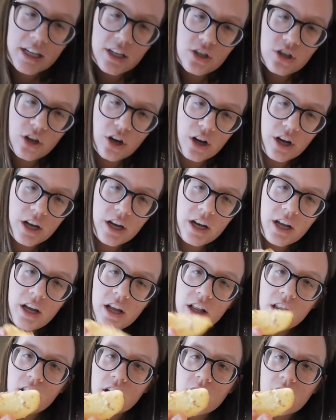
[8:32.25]
should.
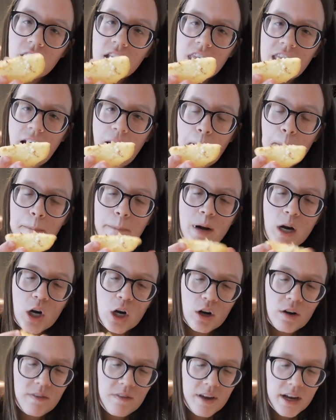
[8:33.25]
Look at that
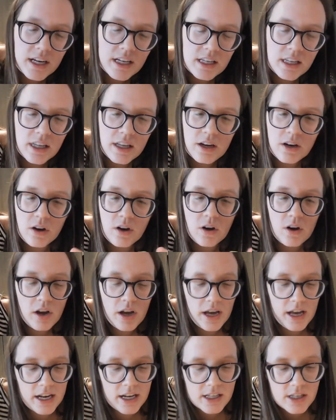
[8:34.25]
perfect little,
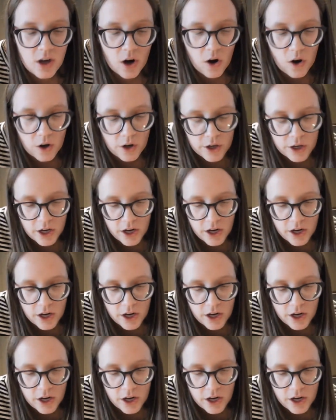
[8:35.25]
and it's hard. I